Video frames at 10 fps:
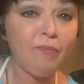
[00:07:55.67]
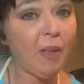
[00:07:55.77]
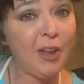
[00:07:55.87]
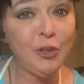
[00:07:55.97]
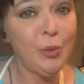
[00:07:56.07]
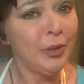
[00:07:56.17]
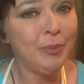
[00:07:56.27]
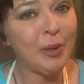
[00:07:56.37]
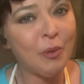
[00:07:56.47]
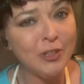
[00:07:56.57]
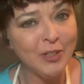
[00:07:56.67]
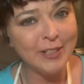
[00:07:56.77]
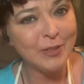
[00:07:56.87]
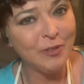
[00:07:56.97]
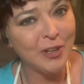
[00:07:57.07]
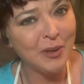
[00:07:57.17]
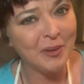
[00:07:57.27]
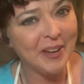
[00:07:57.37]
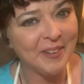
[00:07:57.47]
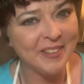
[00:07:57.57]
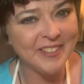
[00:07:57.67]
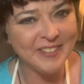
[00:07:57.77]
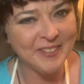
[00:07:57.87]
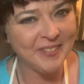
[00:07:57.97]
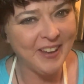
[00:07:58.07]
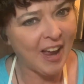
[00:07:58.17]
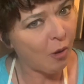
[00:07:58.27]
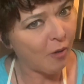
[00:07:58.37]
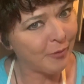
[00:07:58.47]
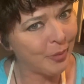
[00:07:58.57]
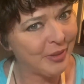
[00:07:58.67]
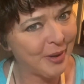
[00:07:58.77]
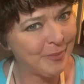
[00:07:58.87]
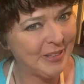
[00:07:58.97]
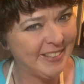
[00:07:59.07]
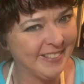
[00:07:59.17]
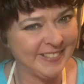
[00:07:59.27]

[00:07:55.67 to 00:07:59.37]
And you wouldn't be watching this video now. So how awful would that be?